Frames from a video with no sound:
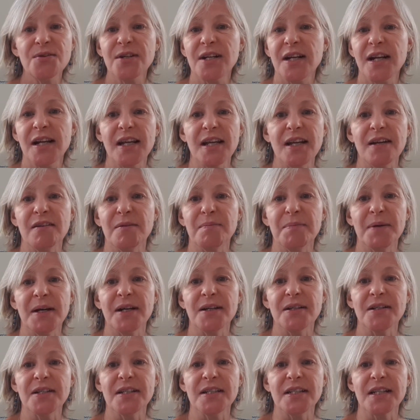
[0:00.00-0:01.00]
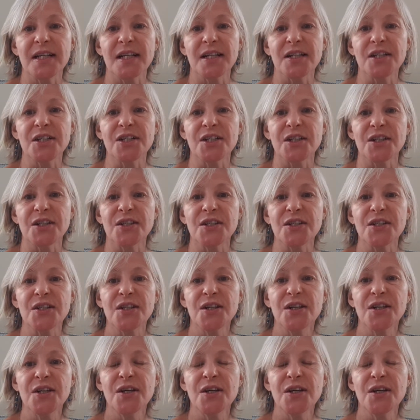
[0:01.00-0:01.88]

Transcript: clear about his actions,